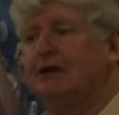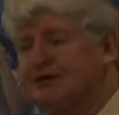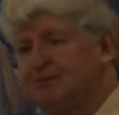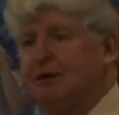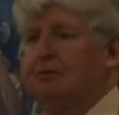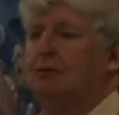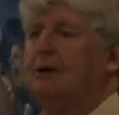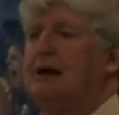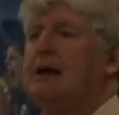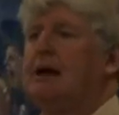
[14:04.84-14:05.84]
it is people.
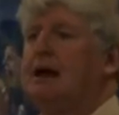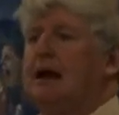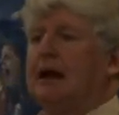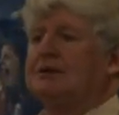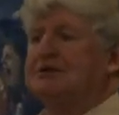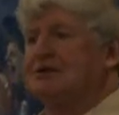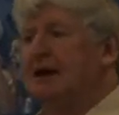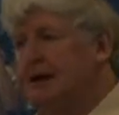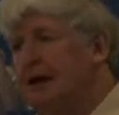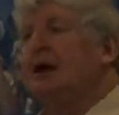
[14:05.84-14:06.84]
And as I
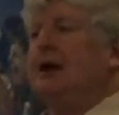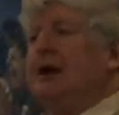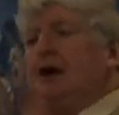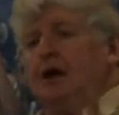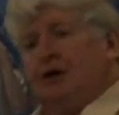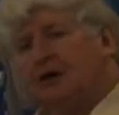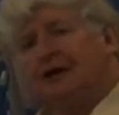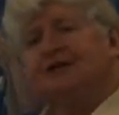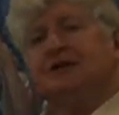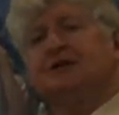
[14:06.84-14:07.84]
said, you
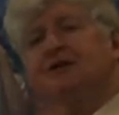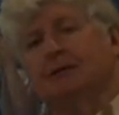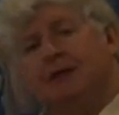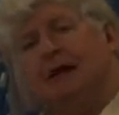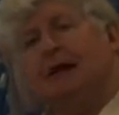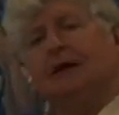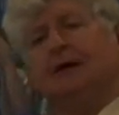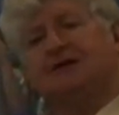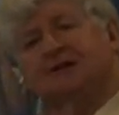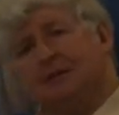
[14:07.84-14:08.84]
listen to the media, you
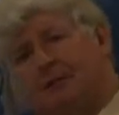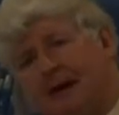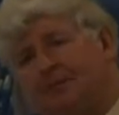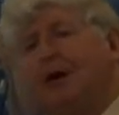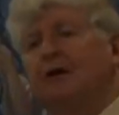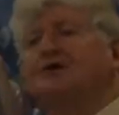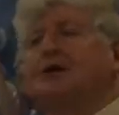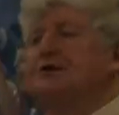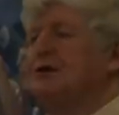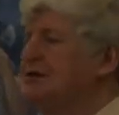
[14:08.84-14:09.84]
listen to many
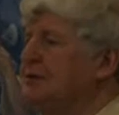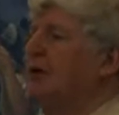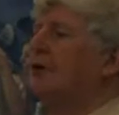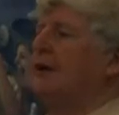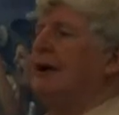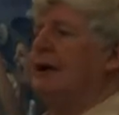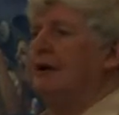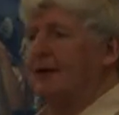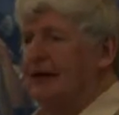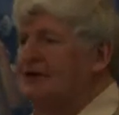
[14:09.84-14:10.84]
politicians, and what are we
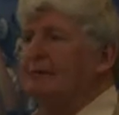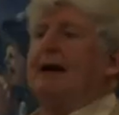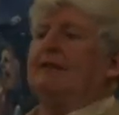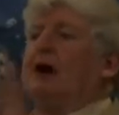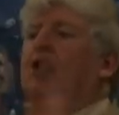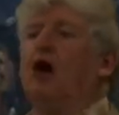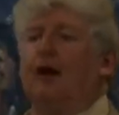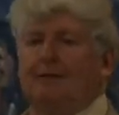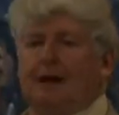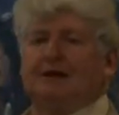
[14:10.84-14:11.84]
hearing? It's about the
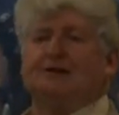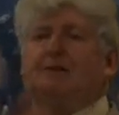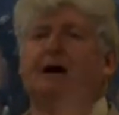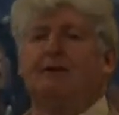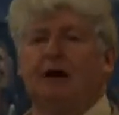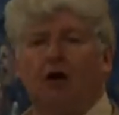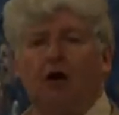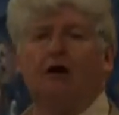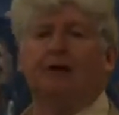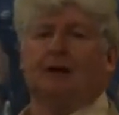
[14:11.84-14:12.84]
economy,
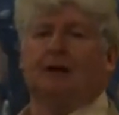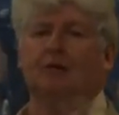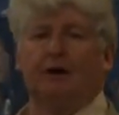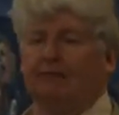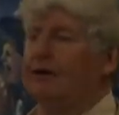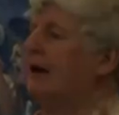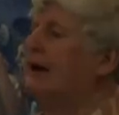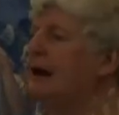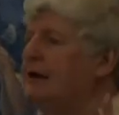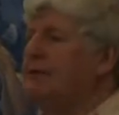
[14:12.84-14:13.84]
and whatever. It
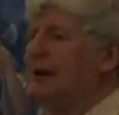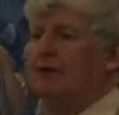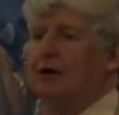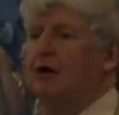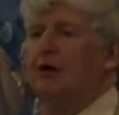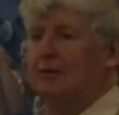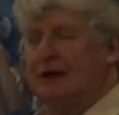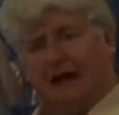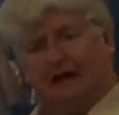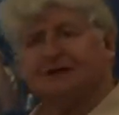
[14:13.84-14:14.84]
ain't about the economy.
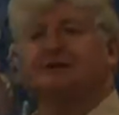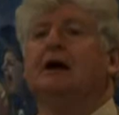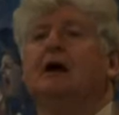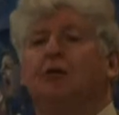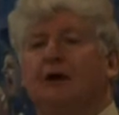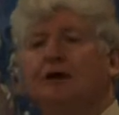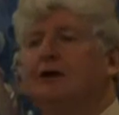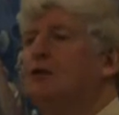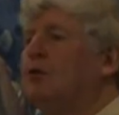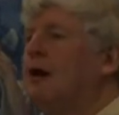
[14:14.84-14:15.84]
Yes, we
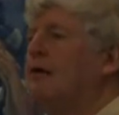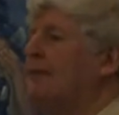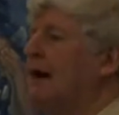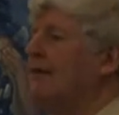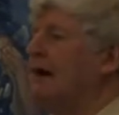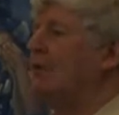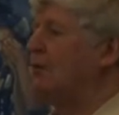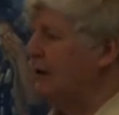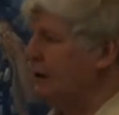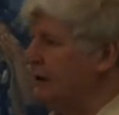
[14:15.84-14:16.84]
need to worry about that.
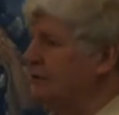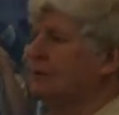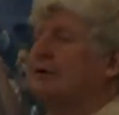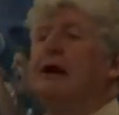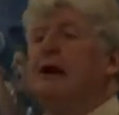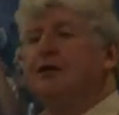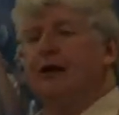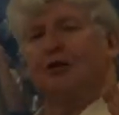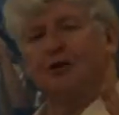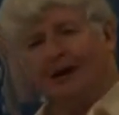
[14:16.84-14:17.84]
We need to
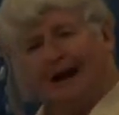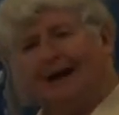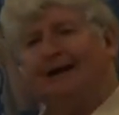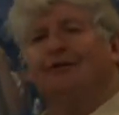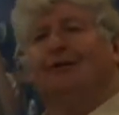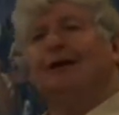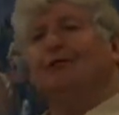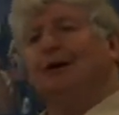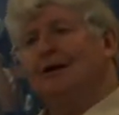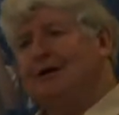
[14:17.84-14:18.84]
think creatively.
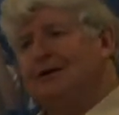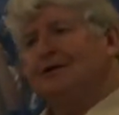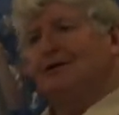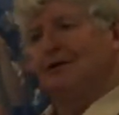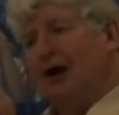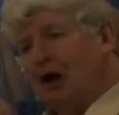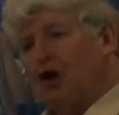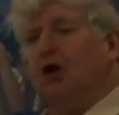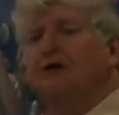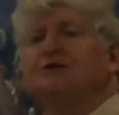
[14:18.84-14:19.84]
We need to
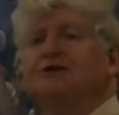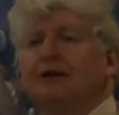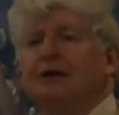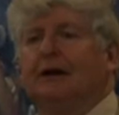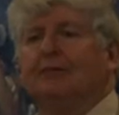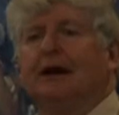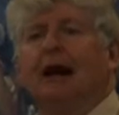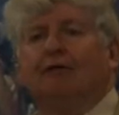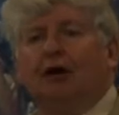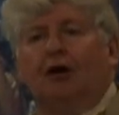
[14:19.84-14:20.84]
constantly be having